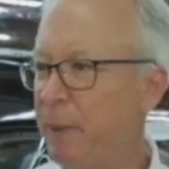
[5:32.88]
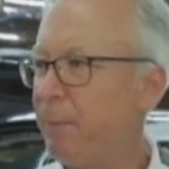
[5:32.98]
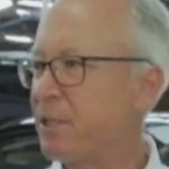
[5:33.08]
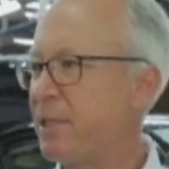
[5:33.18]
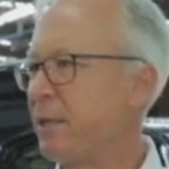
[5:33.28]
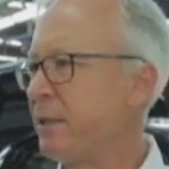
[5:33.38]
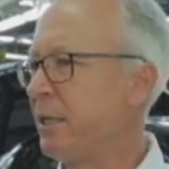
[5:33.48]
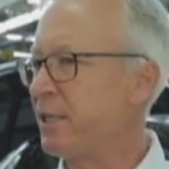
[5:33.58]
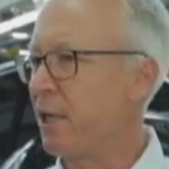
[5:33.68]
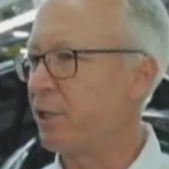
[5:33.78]
people
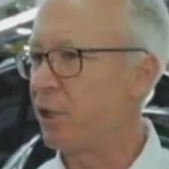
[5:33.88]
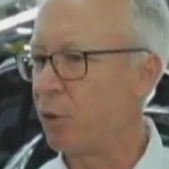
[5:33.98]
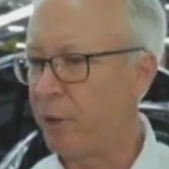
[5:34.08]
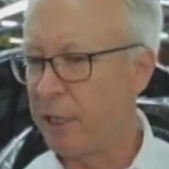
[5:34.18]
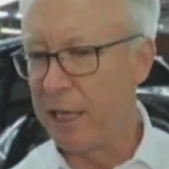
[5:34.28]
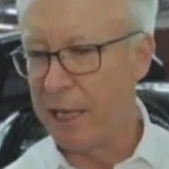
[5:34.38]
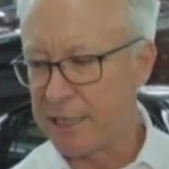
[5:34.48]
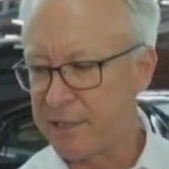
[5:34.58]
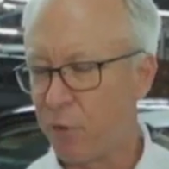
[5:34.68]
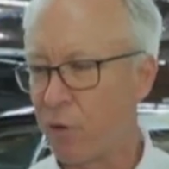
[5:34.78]
suddenly started to
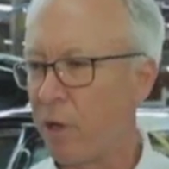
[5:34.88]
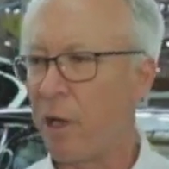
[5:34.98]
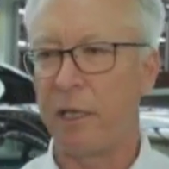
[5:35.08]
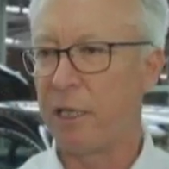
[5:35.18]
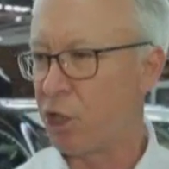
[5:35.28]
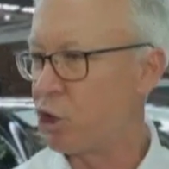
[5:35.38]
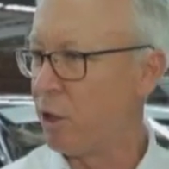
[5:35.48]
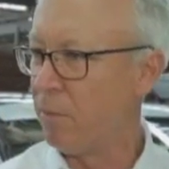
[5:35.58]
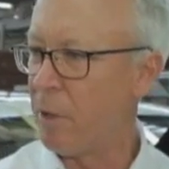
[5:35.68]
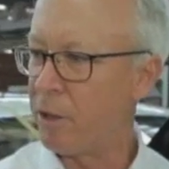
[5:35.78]
realize for an
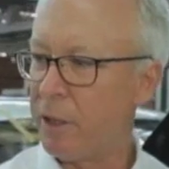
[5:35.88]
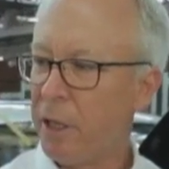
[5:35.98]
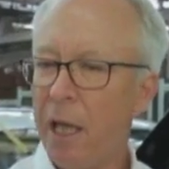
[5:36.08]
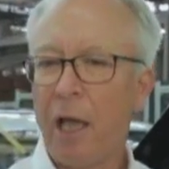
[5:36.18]
additional money